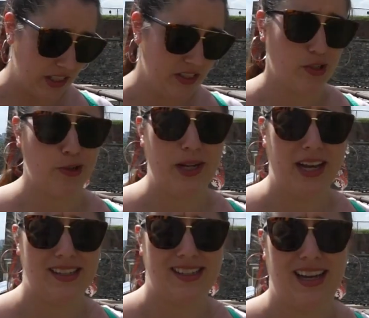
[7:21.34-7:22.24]
Serbia
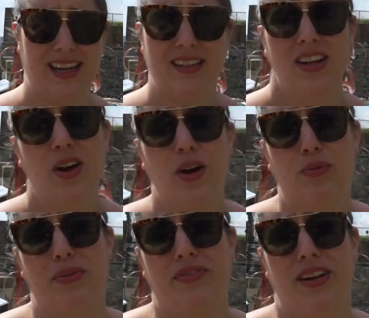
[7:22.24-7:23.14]
has had
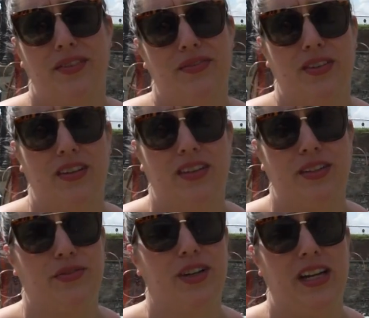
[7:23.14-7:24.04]
over 5
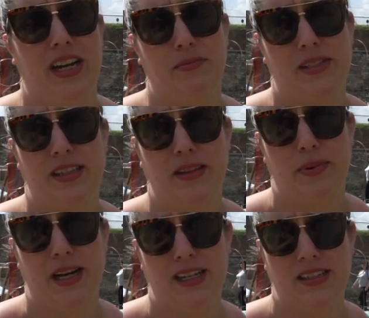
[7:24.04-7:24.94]
different names in the
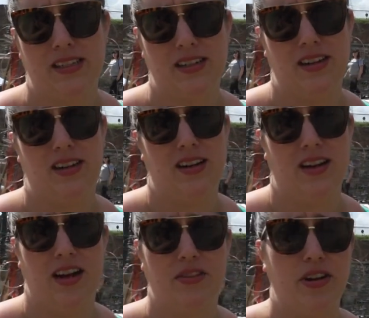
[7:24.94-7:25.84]
past
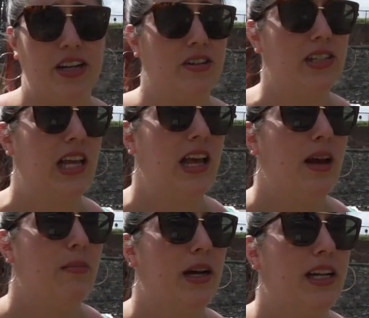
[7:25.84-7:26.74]
100 years,
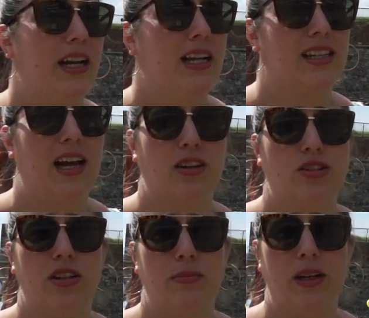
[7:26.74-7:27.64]
but it has
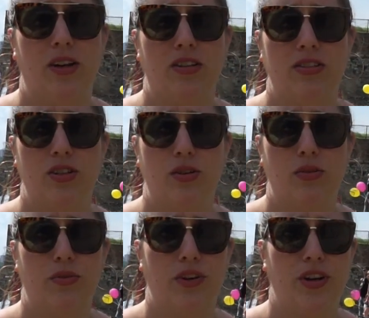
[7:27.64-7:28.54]
actually belonged
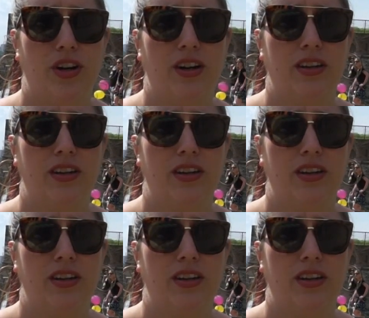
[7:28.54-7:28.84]
over